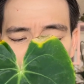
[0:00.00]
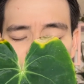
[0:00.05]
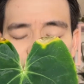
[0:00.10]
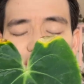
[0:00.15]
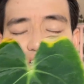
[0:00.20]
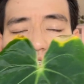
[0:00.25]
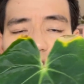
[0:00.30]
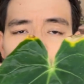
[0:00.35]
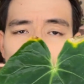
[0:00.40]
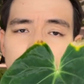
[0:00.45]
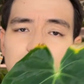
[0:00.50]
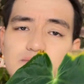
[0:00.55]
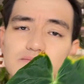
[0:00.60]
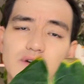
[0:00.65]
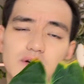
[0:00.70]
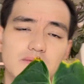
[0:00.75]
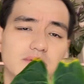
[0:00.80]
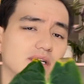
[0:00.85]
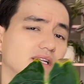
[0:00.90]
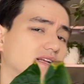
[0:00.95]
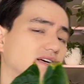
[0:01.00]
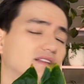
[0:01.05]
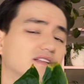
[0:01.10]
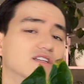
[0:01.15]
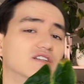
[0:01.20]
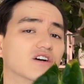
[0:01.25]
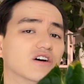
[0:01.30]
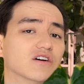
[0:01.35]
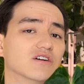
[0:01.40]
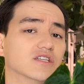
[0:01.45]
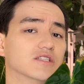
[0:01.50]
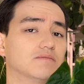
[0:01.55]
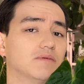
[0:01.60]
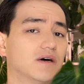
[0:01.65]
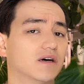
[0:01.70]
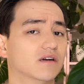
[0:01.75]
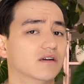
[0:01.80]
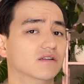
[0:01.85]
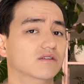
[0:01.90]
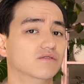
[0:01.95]
also in probably like the darkest part
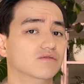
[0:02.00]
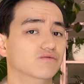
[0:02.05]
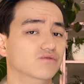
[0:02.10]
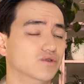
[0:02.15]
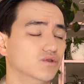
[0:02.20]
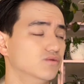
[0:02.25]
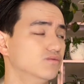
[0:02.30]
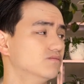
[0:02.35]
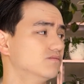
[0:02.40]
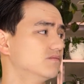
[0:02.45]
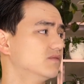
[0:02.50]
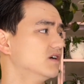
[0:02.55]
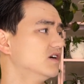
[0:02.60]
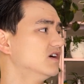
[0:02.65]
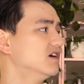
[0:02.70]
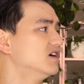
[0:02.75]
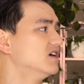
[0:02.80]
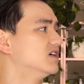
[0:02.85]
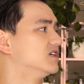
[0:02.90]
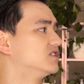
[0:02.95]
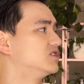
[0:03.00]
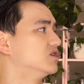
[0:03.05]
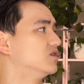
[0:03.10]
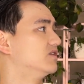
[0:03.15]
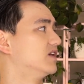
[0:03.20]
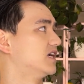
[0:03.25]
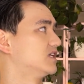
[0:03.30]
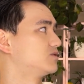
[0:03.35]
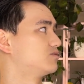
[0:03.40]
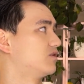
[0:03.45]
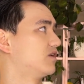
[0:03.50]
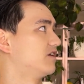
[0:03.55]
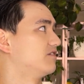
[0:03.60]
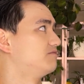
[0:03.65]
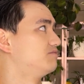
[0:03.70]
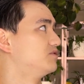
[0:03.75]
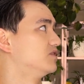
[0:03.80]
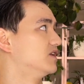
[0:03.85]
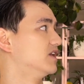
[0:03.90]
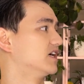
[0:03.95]
of the room, so that's where I've
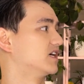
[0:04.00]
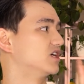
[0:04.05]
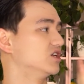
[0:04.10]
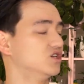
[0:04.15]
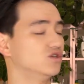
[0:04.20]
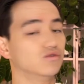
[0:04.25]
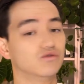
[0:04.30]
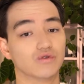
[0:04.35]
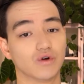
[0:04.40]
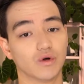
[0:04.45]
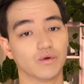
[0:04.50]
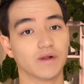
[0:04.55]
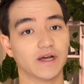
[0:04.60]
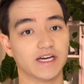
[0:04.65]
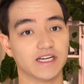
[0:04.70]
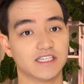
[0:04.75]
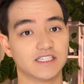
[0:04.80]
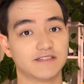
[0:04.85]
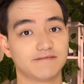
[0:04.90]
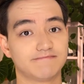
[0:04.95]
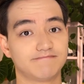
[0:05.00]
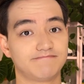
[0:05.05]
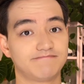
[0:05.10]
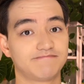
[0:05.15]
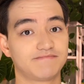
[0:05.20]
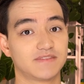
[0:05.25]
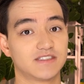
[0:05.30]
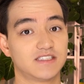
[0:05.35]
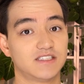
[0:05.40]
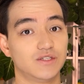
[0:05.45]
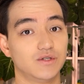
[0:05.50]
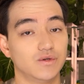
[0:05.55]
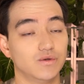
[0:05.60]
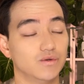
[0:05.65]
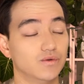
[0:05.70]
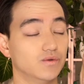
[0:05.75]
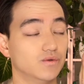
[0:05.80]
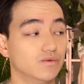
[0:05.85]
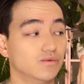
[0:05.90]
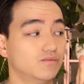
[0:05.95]
put like a new grow light
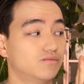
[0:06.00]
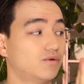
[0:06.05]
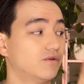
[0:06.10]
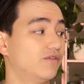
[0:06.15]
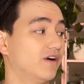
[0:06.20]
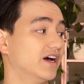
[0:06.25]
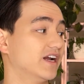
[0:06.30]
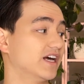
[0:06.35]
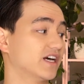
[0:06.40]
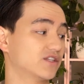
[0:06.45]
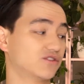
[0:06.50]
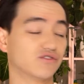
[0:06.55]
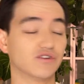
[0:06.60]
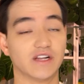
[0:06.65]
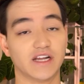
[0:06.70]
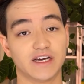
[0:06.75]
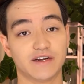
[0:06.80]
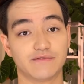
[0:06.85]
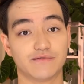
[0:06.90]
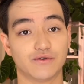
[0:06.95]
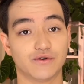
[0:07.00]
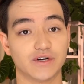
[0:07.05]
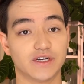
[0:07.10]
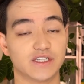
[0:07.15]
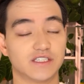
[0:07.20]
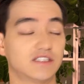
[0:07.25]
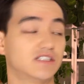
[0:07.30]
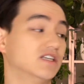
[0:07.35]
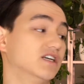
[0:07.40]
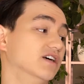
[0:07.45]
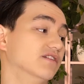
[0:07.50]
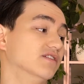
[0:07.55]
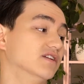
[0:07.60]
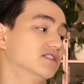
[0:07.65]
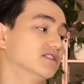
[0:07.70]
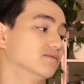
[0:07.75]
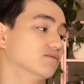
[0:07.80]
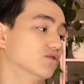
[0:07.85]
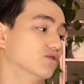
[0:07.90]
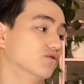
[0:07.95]
to provide extra light for it, to give it some
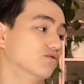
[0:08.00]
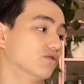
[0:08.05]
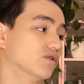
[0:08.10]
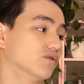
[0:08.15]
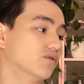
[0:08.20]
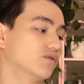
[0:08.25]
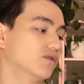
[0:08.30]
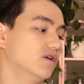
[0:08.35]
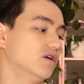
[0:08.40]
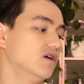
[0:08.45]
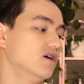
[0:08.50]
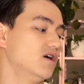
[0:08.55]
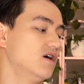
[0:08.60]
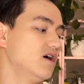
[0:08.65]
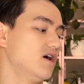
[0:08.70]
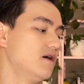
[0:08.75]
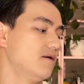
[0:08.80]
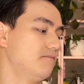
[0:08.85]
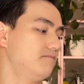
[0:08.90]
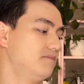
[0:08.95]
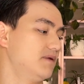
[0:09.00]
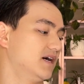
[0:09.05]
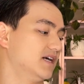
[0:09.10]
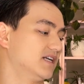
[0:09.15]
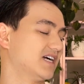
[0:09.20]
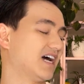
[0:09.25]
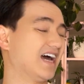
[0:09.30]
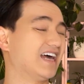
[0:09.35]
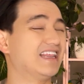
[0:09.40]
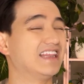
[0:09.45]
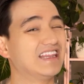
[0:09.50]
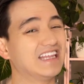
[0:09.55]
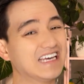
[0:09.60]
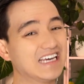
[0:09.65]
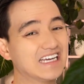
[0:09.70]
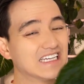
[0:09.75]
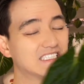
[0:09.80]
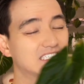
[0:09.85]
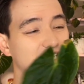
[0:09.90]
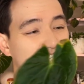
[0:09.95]
more growth. But I think
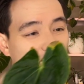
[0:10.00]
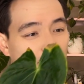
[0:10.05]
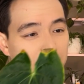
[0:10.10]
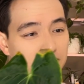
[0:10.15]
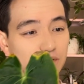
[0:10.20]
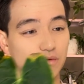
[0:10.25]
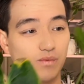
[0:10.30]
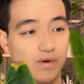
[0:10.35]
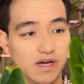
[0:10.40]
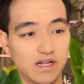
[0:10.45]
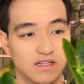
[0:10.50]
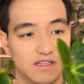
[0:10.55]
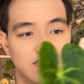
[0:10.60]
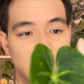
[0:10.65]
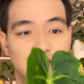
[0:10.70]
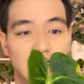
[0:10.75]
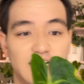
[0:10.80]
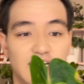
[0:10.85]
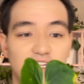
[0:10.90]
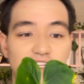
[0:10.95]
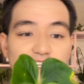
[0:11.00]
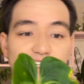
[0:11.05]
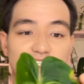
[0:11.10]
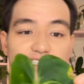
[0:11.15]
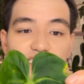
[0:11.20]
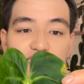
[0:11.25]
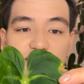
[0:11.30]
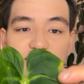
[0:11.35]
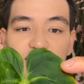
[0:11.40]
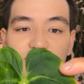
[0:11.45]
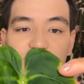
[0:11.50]
it's adapted well. Like, these